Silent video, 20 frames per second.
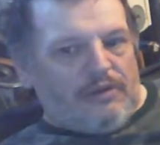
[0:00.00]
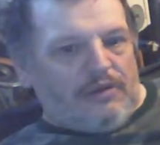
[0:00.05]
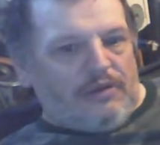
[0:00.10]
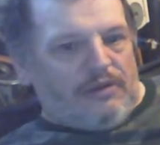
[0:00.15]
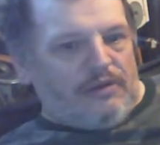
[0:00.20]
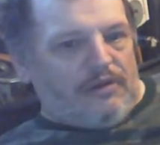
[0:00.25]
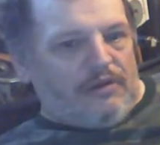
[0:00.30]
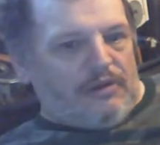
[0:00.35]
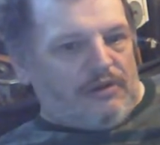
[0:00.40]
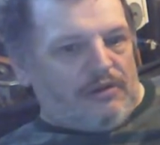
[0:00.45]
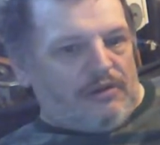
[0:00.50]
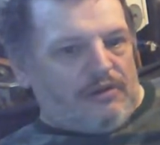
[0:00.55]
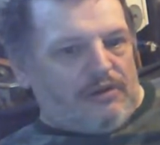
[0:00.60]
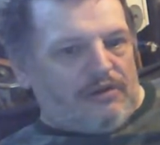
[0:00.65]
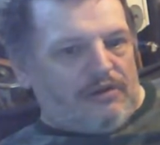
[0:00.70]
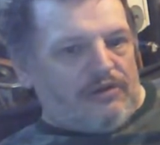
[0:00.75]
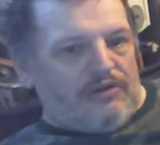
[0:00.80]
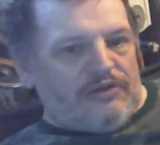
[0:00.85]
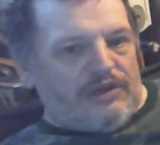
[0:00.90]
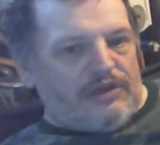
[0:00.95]
You know, I
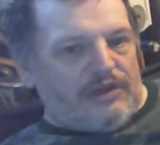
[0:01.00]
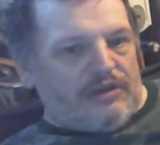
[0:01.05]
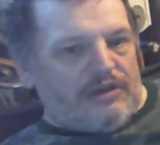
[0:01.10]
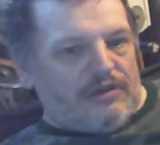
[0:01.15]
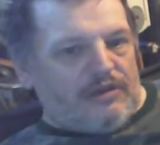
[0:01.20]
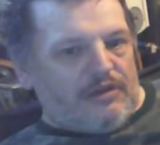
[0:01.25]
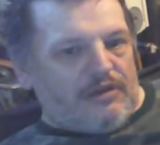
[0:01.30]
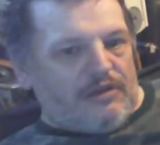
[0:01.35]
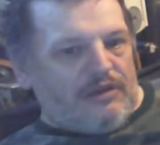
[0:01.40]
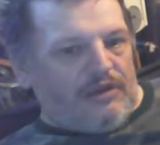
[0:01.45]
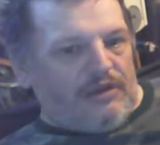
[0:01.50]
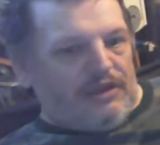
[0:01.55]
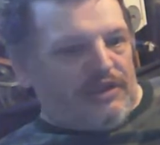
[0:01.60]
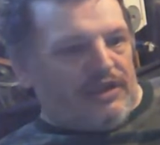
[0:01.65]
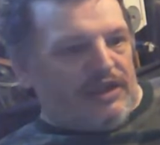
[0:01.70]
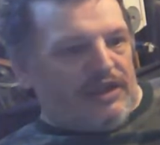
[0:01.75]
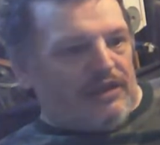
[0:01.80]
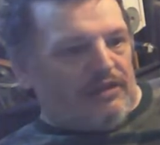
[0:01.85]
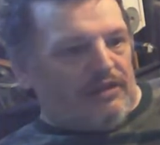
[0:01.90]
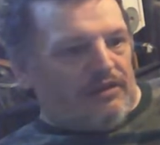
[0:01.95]
couldn't even
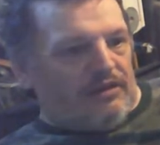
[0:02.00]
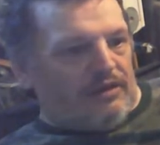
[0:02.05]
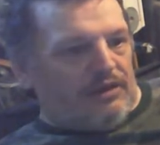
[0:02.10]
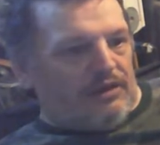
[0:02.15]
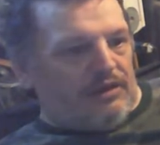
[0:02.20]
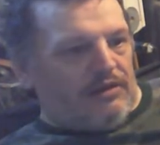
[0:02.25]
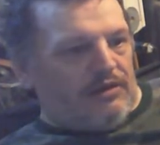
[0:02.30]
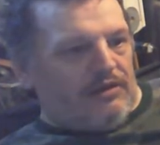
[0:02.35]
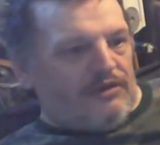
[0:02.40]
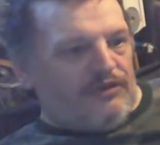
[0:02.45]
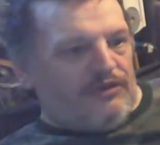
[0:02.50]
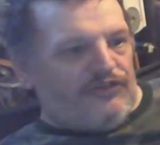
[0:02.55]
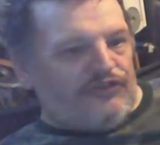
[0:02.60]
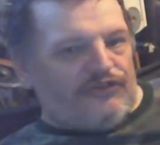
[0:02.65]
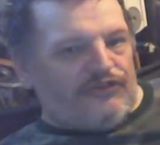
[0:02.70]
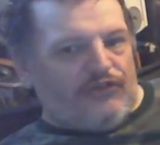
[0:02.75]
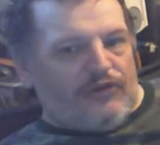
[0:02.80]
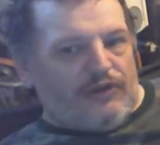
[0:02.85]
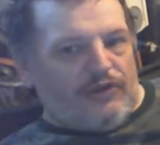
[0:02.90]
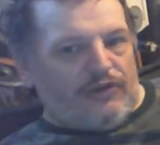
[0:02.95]
get the
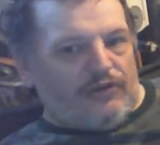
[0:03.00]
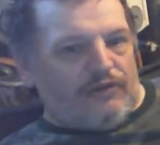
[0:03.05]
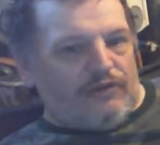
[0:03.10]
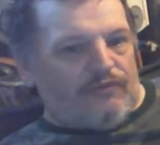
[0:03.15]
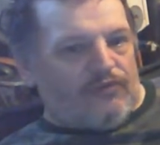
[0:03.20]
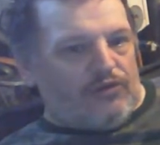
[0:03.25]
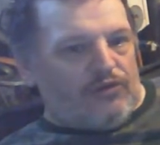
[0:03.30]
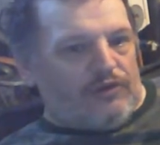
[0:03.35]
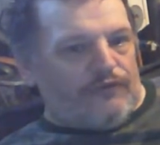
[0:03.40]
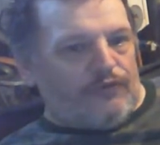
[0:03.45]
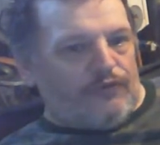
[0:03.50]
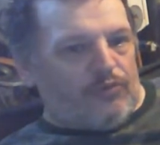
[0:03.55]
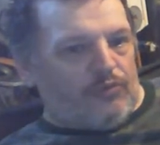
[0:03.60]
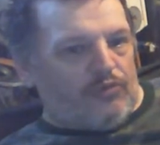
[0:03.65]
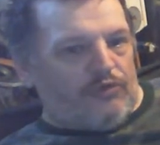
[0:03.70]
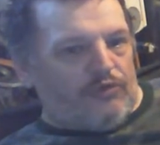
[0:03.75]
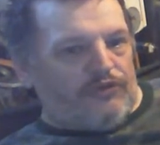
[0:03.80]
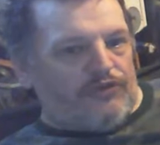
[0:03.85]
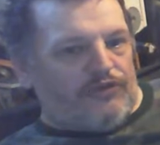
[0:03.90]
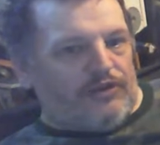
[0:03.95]
sight on the
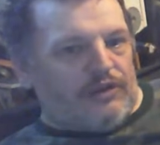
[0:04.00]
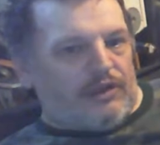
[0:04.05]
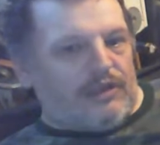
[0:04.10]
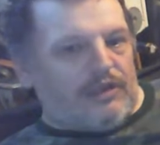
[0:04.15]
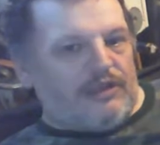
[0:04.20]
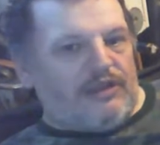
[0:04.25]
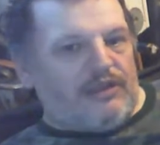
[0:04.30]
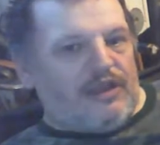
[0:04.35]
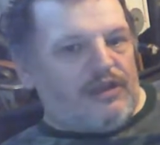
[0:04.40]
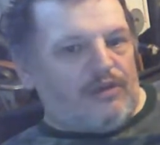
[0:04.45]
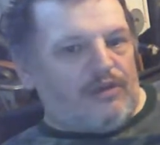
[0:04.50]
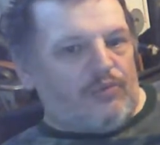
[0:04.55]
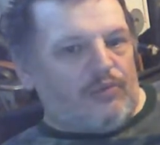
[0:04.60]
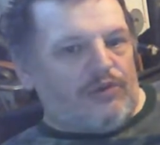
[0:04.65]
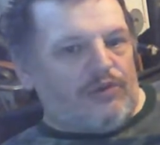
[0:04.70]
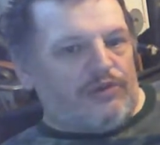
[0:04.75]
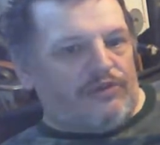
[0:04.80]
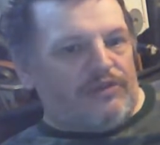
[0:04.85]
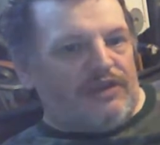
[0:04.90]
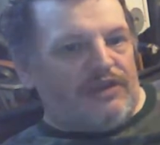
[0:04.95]
rifle onto the duck. And when
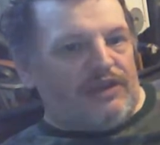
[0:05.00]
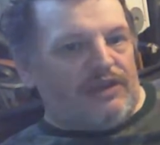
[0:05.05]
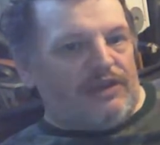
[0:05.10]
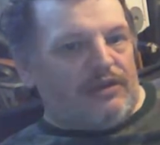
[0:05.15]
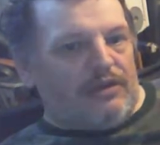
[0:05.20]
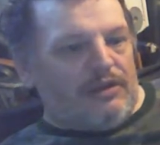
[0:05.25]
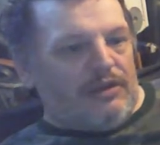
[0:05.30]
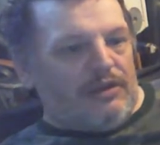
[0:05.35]
I did,